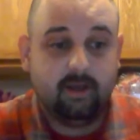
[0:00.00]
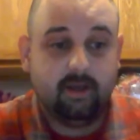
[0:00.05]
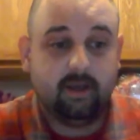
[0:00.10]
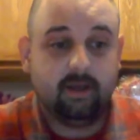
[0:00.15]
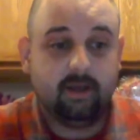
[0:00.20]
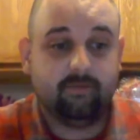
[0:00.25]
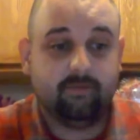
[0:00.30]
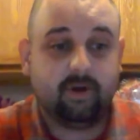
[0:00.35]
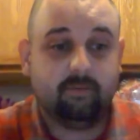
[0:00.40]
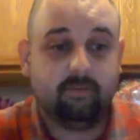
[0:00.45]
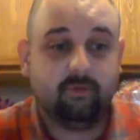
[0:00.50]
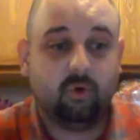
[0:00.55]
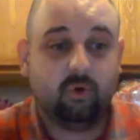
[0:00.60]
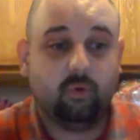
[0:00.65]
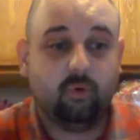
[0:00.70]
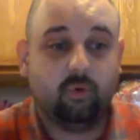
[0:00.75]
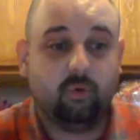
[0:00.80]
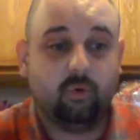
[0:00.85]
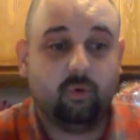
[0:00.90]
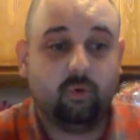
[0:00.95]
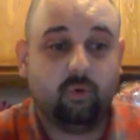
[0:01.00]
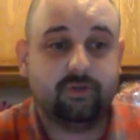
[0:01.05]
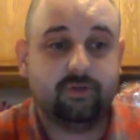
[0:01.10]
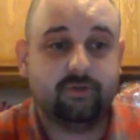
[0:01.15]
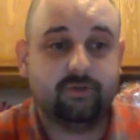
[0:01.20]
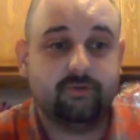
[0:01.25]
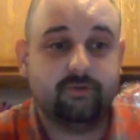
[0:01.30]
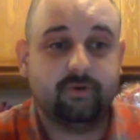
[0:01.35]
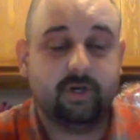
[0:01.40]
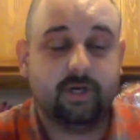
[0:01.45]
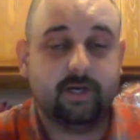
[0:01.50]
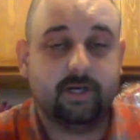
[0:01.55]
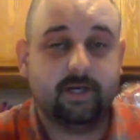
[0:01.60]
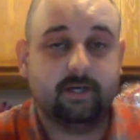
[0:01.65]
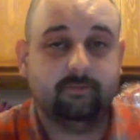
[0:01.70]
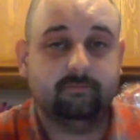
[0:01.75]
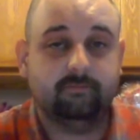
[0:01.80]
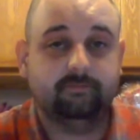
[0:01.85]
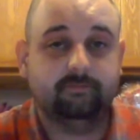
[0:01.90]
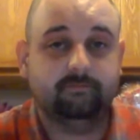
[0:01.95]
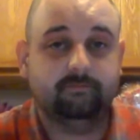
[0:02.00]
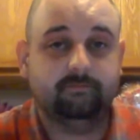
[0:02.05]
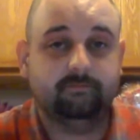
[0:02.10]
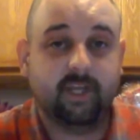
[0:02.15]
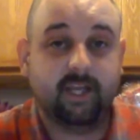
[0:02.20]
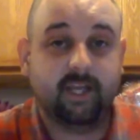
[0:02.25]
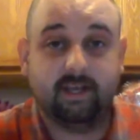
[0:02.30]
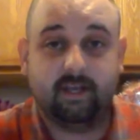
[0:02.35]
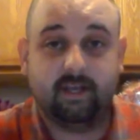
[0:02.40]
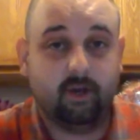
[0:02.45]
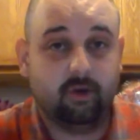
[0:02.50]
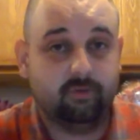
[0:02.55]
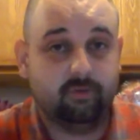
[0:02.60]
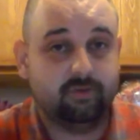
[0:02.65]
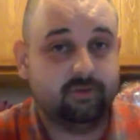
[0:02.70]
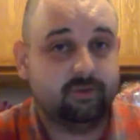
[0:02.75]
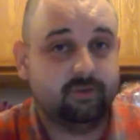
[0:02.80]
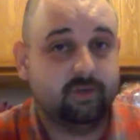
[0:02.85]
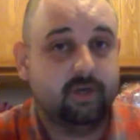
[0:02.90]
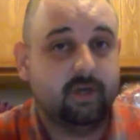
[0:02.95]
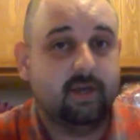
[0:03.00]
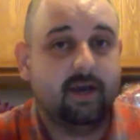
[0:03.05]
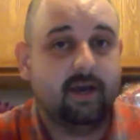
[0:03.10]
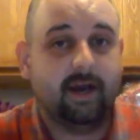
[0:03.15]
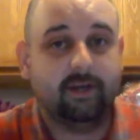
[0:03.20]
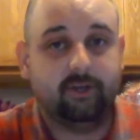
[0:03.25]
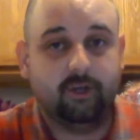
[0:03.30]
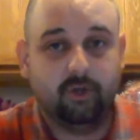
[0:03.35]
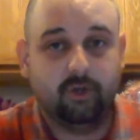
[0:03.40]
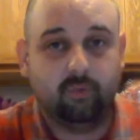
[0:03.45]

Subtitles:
if I'm going to get goats.